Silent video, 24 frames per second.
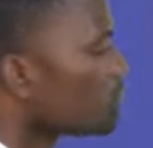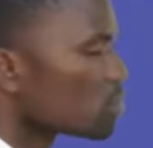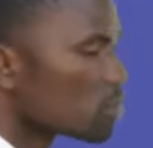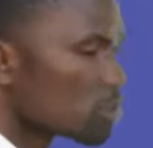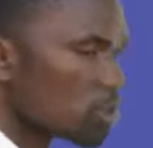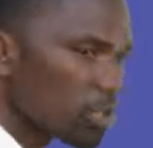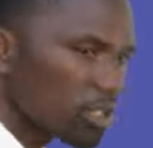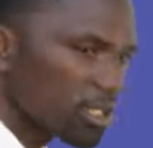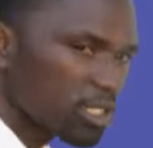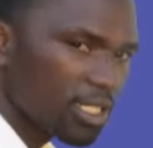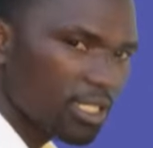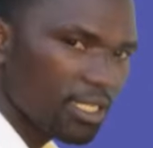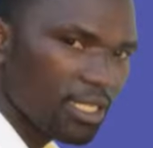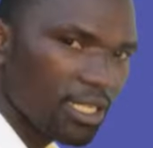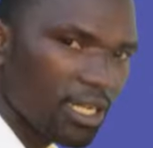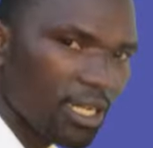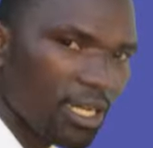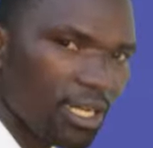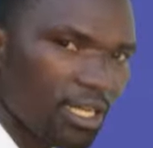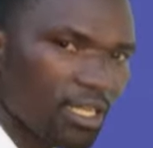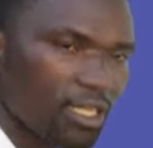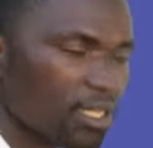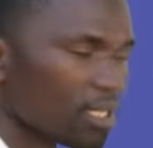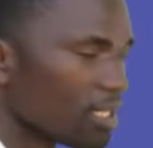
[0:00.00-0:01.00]
you toss a
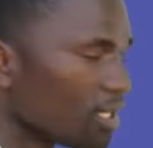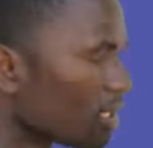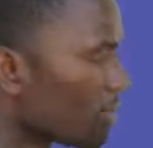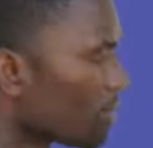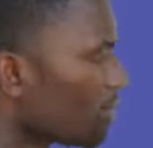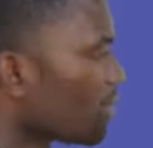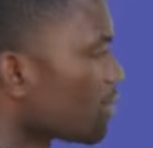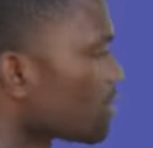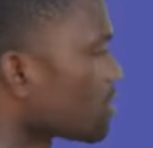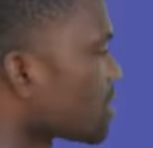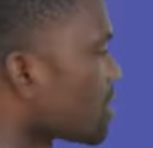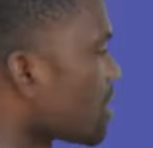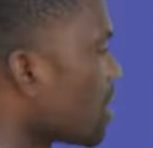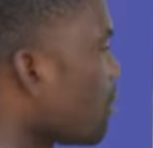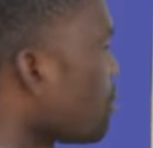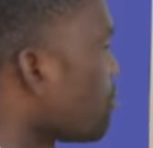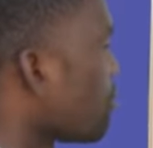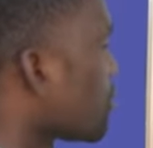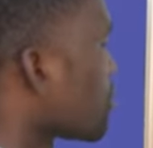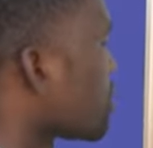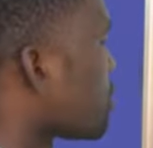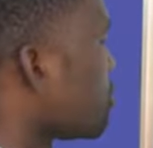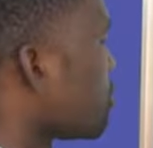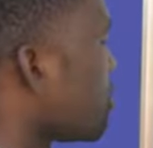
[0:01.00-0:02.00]
die, the
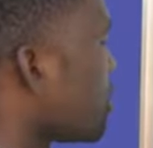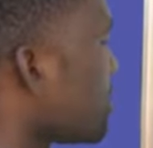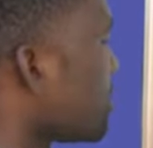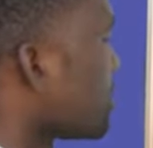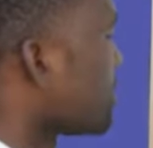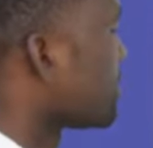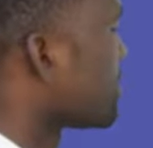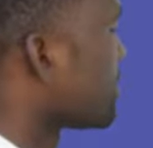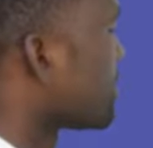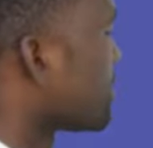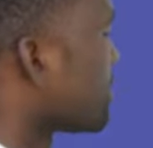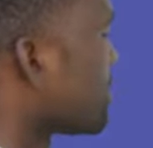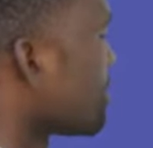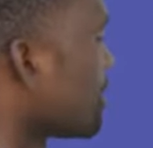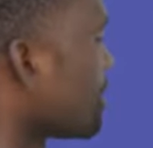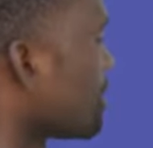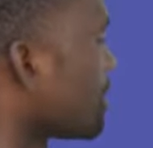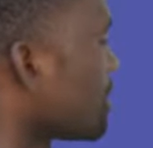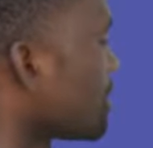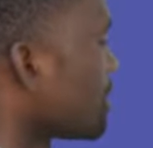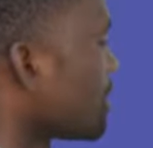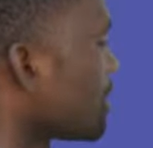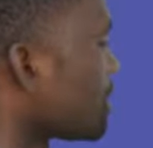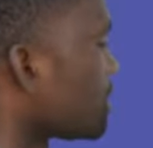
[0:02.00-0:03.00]
sample space set
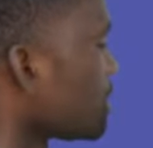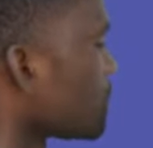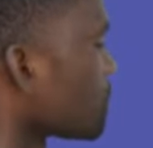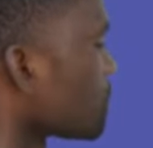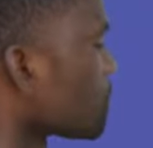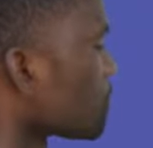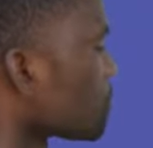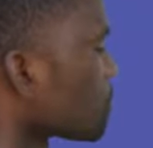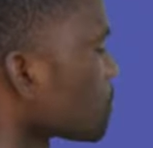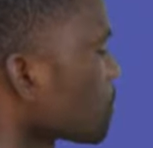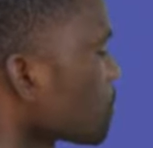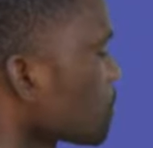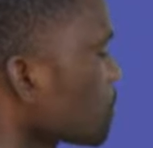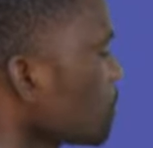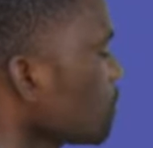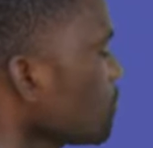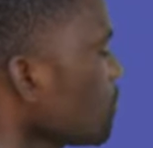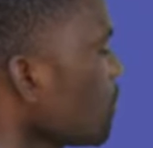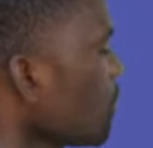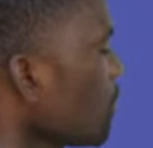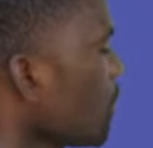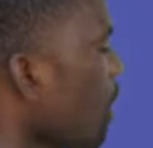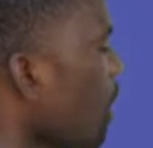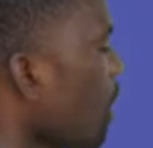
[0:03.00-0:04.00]

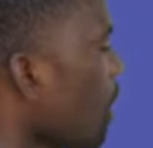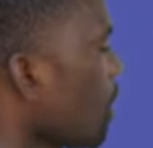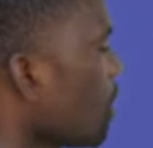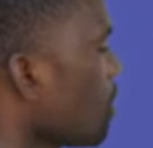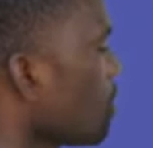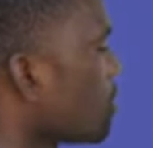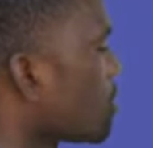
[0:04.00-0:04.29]
are